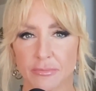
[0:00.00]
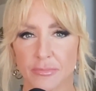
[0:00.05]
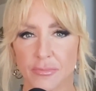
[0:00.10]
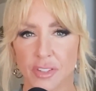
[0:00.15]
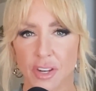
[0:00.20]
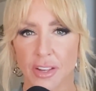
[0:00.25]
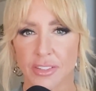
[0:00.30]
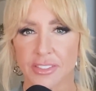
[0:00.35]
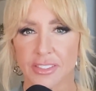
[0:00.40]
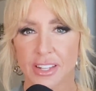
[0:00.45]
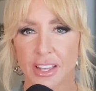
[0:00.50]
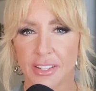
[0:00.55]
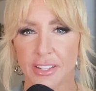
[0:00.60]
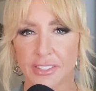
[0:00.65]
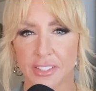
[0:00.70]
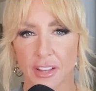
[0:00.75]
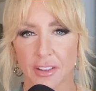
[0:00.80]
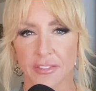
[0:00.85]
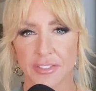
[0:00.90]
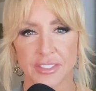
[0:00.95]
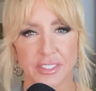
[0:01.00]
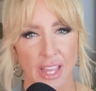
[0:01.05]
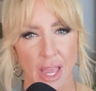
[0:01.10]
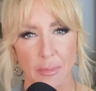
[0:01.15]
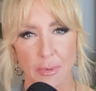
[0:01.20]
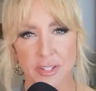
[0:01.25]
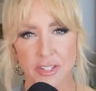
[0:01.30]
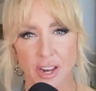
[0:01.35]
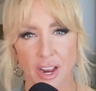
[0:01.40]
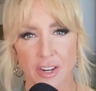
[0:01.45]
just a
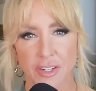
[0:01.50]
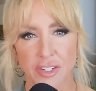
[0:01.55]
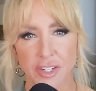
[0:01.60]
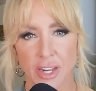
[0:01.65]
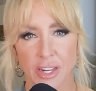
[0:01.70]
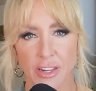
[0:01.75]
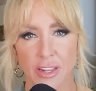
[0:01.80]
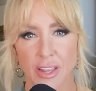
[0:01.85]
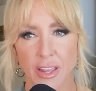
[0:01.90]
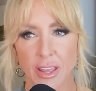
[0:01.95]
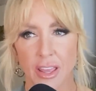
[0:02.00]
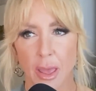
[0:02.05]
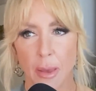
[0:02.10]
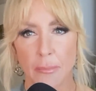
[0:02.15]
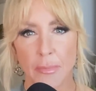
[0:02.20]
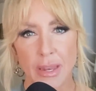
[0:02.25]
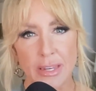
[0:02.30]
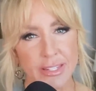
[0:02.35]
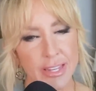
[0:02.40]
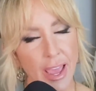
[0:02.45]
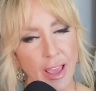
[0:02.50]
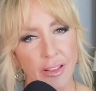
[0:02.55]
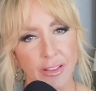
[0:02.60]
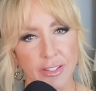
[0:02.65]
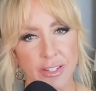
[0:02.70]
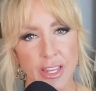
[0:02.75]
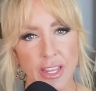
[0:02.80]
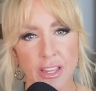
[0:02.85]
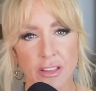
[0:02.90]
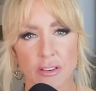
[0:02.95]
self-sabotaging
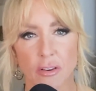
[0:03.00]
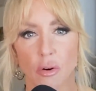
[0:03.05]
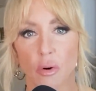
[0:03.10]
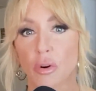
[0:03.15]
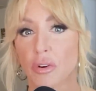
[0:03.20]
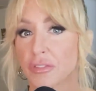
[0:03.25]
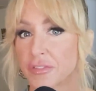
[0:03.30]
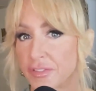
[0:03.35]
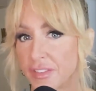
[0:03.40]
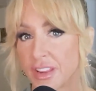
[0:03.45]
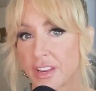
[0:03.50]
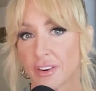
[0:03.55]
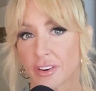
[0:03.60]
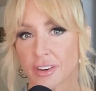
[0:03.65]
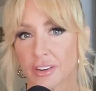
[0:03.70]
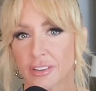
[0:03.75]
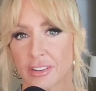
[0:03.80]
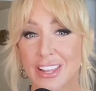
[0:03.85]
mentality or fear.